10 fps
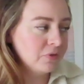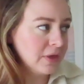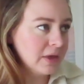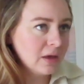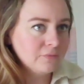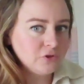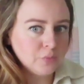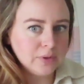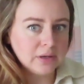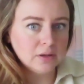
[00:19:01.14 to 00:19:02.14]
thinking of
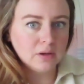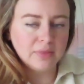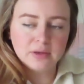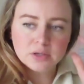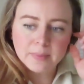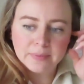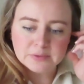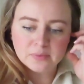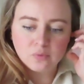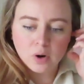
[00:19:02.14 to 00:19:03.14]
doing, I think I talked about
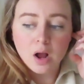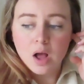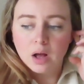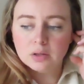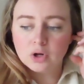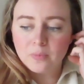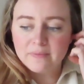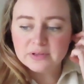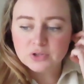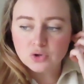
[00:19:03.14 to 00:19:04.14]
this before, a little
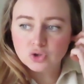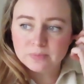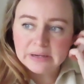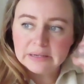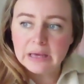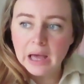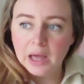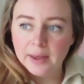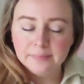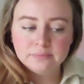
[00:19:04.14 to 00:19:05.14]
bit of a social
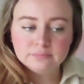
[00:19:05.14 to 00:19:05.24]
media